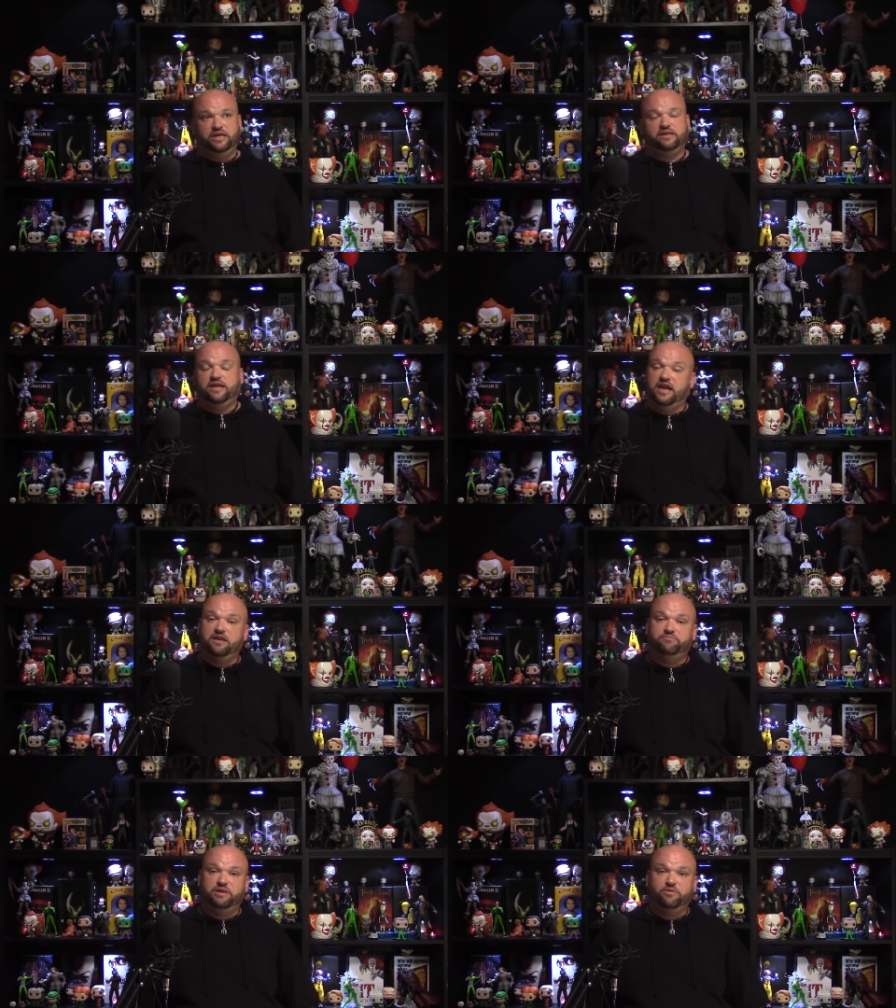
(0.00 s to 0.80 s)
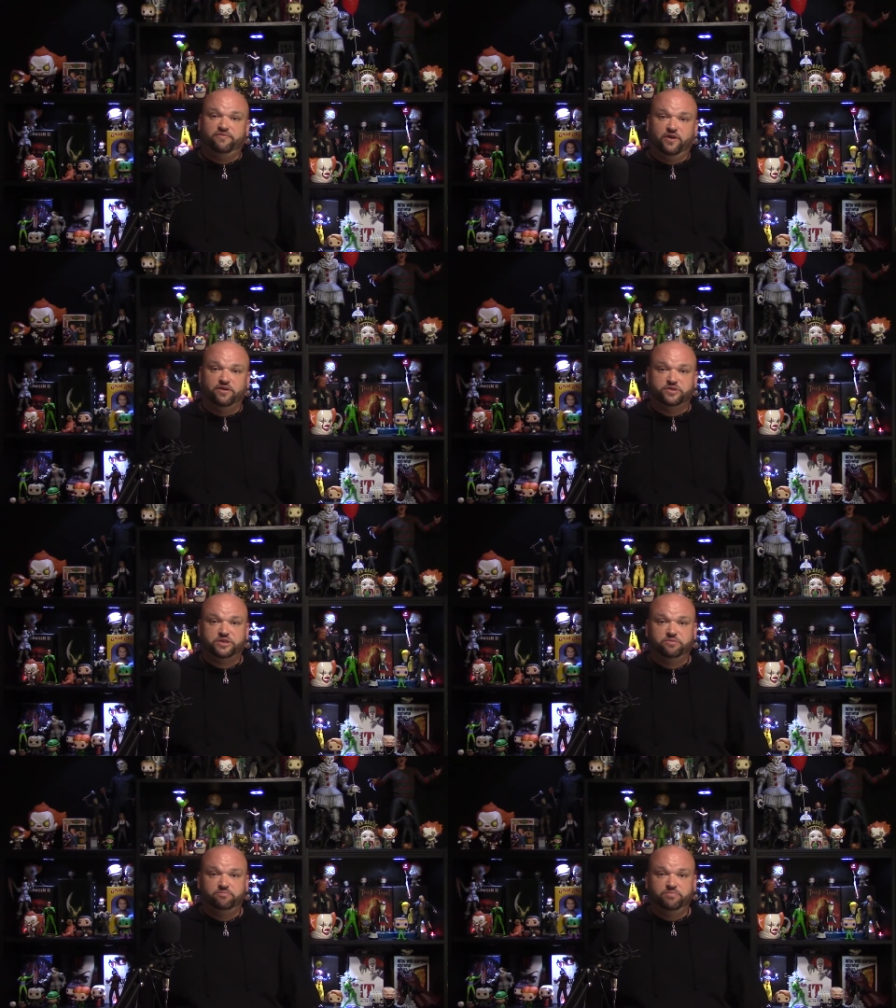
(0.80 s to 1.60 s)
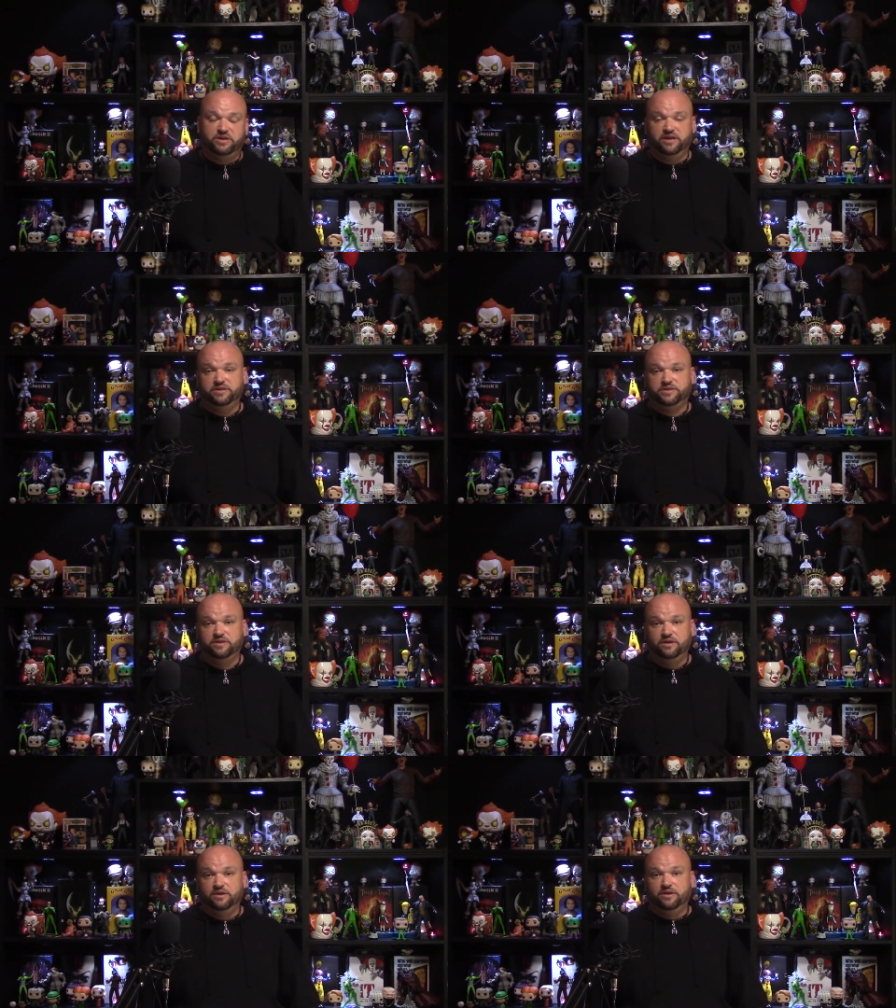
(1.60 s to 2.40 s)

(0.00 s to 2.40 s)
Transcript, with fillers: it can't be reversed because